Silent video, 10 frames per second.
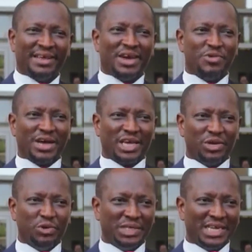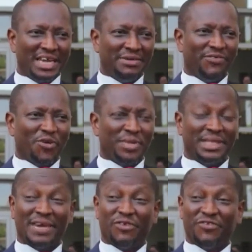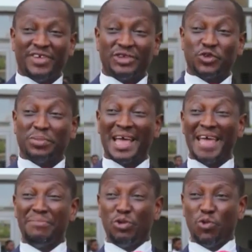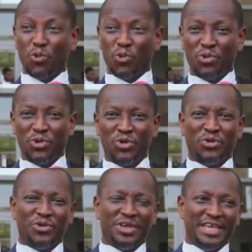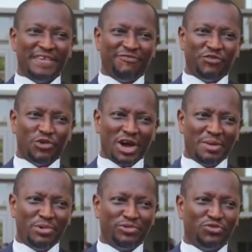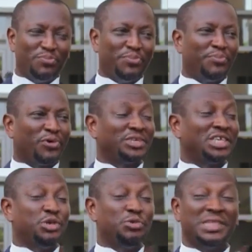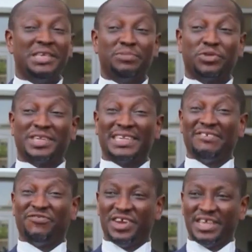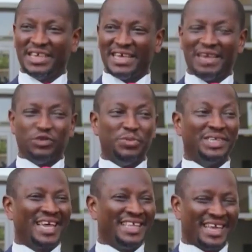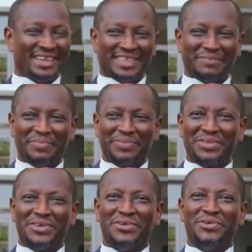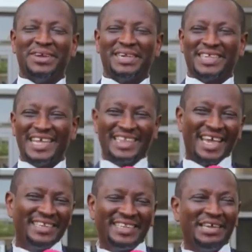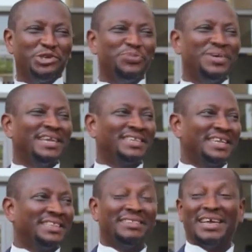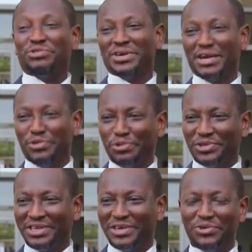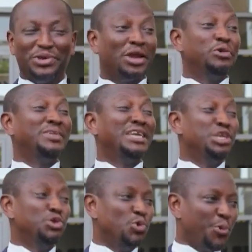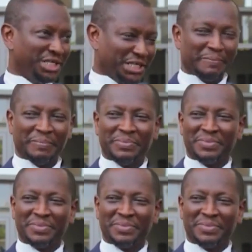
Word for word: and you charge him for committing an offense some time ago, if you are able to prosecute him successfully and he's to be sentenced, the sentence then should be the sentence that you can use. You cannot use the new regime.